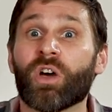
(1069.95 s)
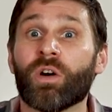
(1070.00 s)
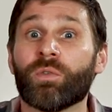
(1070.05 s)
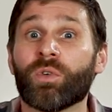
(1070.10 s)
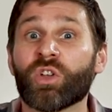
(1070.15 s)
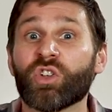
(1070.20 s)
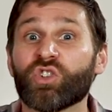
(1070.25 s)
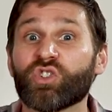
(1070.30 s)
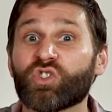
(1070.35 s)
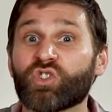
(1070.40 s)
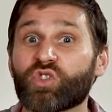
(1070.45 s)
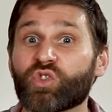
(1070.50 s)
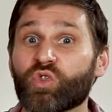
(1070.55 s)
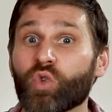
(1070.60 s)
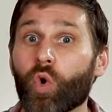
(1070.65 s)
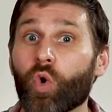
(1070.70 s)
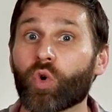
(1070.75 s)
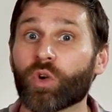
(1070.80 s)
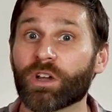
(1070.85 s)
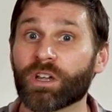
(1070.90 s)
of
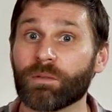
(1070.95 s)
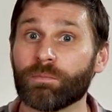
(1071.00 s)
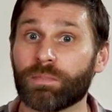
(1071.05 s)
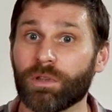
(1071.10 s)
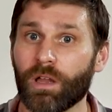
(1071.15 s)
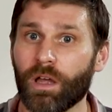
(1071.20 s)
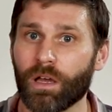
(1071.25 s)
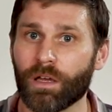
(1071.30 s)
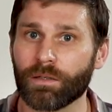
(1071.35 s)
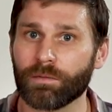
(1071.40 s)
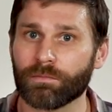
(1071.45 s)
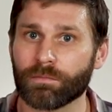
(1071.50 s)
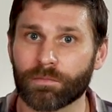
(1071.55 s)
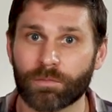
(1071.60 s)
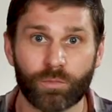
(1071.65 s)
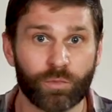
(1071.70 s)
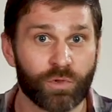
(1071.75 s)
storing blood,